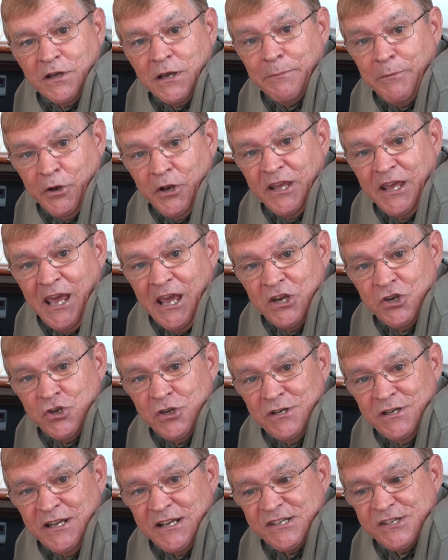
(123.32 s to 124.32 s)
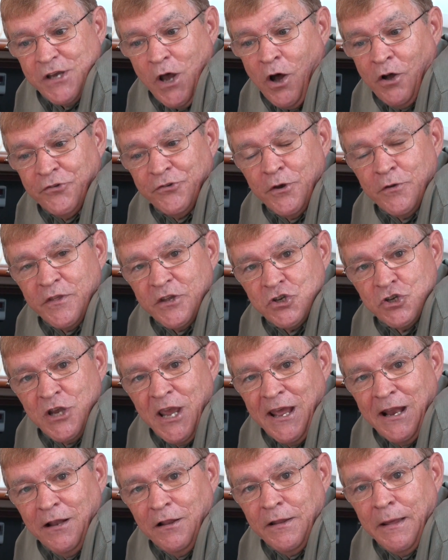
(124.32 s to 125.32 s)
communication. It's also the
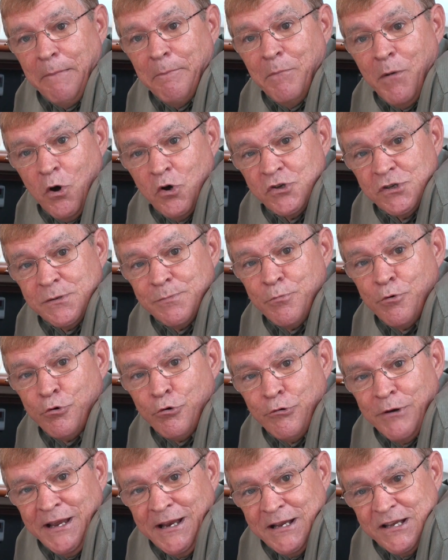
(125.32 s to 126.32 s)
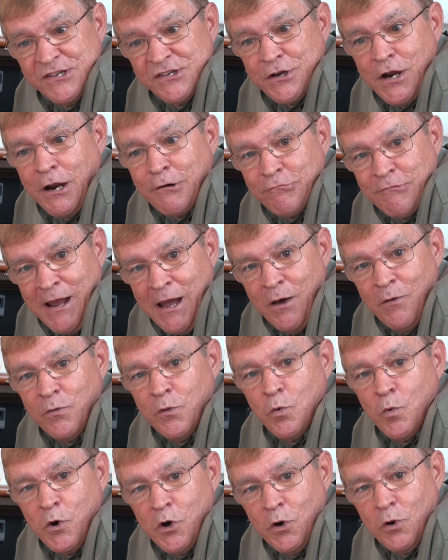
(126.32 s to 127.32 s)
channel that most marinas around
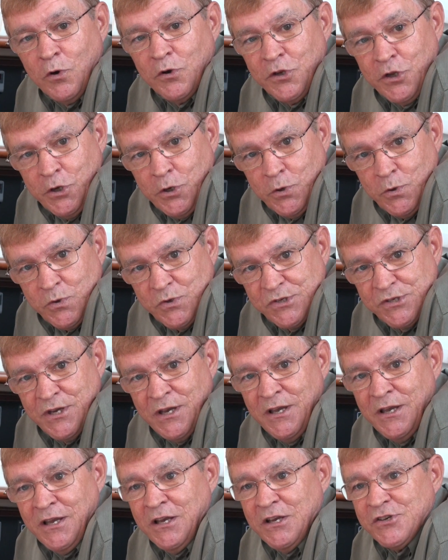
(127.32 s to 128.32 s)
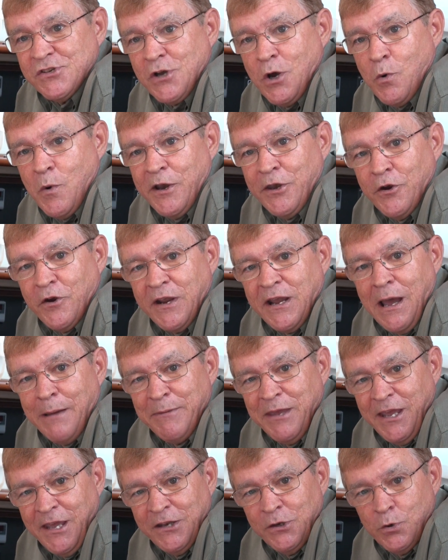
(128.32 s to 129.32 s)
the world use. So when you're
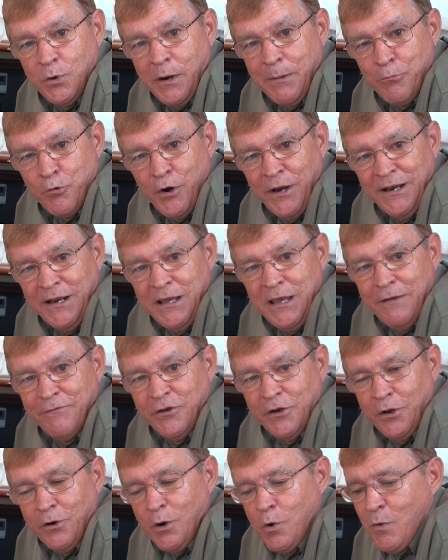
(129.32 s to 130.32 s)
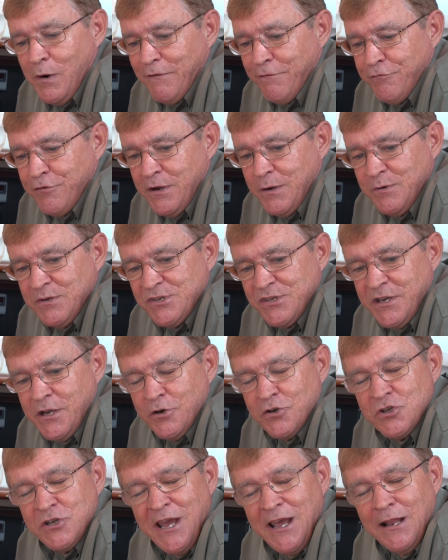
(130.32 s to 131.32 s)
coming into a marina, if you don't know what frequency
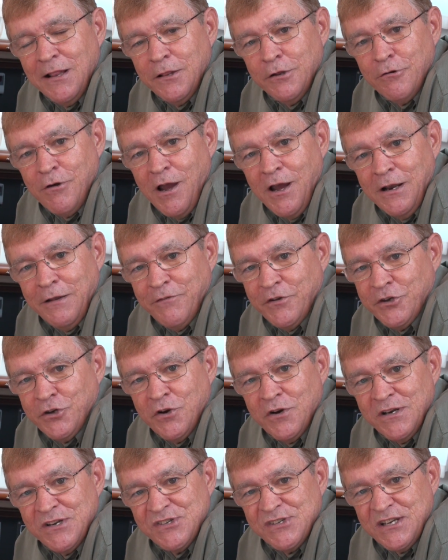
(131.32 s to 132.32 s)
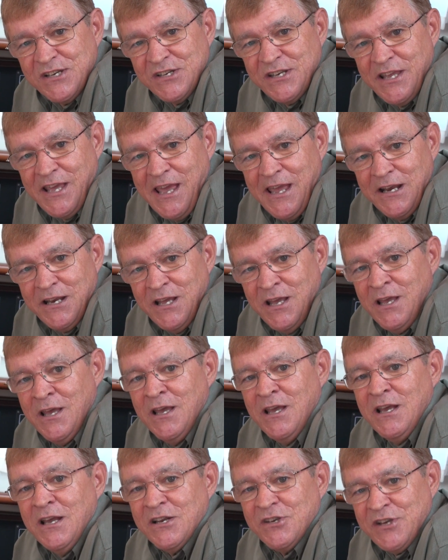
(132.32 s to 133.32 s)
or channel they're on, if you turn to 68,
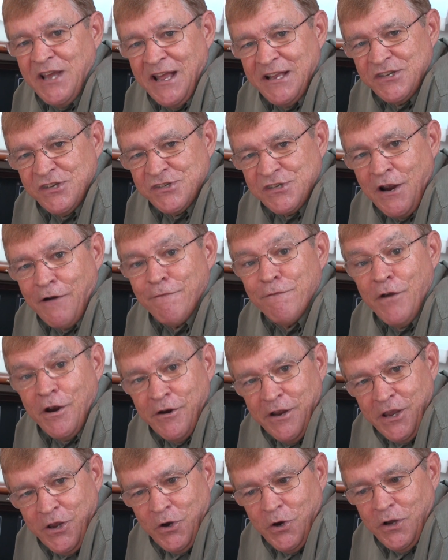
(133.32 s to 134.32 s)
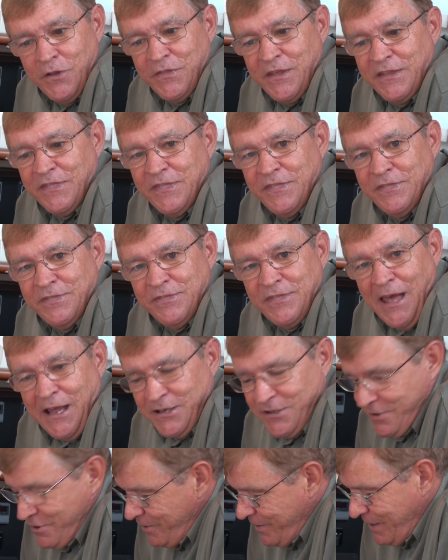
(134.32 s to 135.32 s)
chances are very good
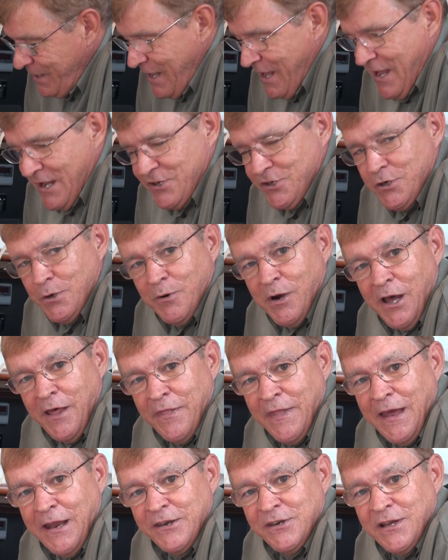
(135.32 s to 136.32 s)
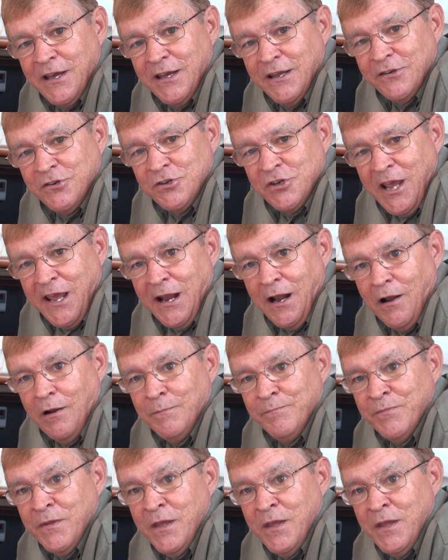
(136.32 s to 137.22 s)
that they're going to answer you on that channel.